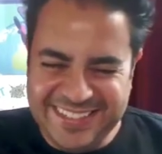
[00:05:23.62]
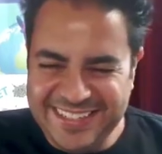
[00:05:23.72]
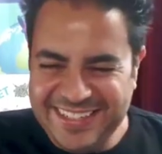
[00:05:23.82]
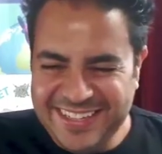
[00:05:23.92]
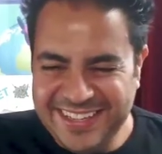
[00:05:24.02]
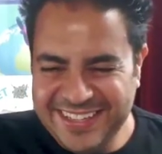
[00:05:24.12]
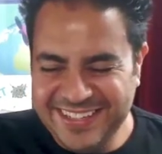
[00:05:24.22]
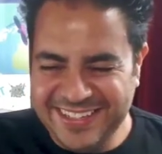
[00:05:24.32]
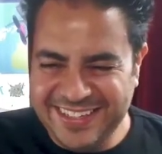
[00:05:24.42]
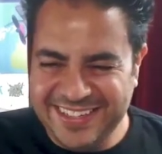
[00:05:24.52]

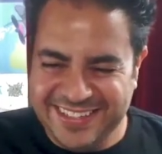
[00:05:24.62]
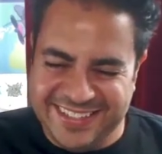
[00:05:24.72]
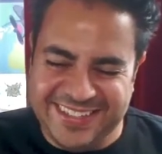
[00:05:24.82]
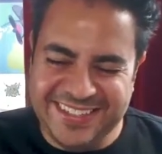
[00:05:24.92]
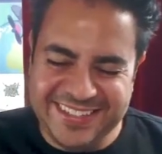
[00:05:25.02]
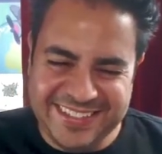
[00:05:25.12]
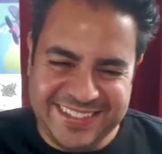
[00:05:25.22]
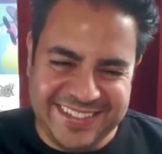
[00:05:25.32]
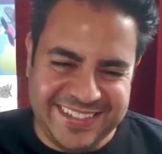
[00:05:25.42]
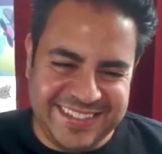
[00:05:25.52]

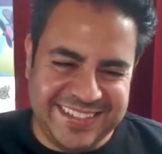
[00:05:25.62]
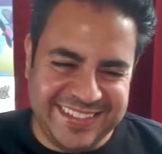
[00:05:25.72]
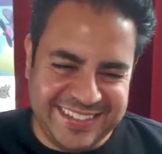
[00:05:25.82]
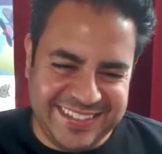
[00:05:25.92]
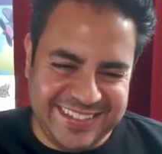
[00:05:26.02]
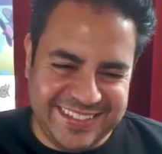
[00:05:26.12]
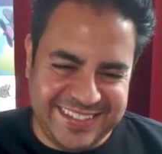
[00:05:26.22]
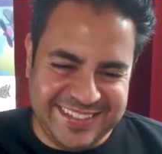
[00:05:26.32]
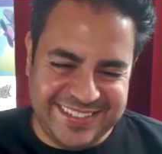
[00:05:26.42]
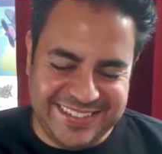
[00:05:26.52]

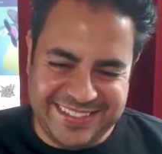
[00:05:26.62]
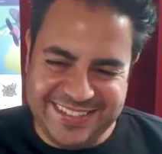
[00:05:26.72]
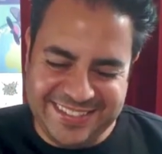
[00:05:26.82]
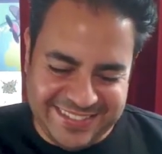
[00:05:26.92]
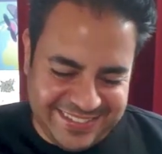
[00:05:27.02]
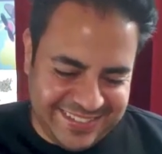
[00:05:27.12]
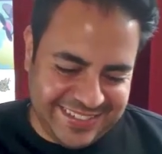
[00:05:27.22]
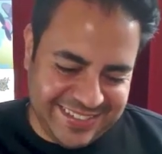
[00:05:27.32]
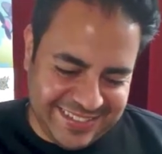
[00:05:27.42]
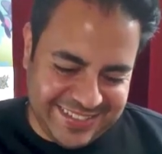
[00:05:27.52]

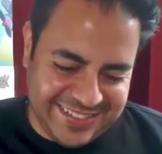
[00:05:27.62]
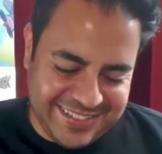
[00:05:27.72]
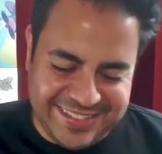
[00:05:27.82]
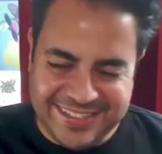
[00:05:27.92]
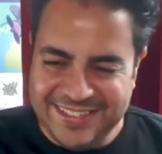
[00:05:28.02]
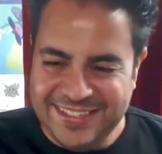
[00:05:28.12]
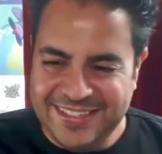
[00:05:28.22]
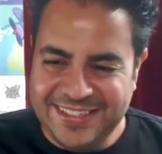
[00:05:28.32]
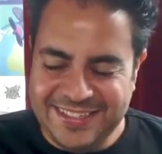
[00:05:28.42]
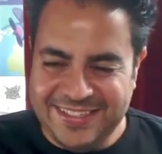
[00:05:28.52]

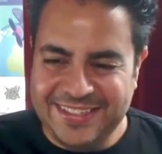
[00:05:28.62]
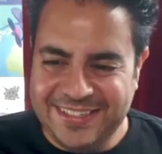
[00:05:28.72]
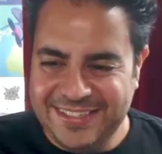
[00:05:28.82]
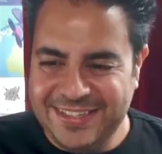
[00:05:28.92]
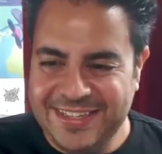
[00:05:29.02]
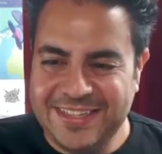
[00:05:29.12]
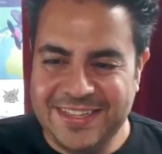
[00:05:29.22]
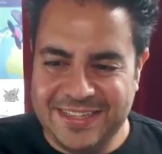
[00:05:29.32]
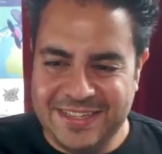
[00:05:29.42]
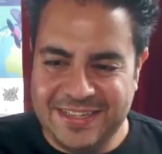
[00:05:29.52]

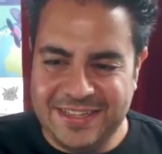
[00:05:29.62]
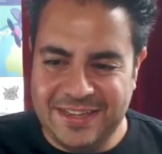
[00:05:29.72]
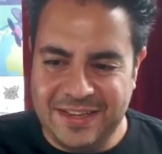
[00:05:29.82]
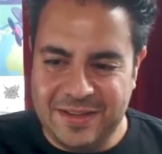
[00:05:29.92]
(not speaking)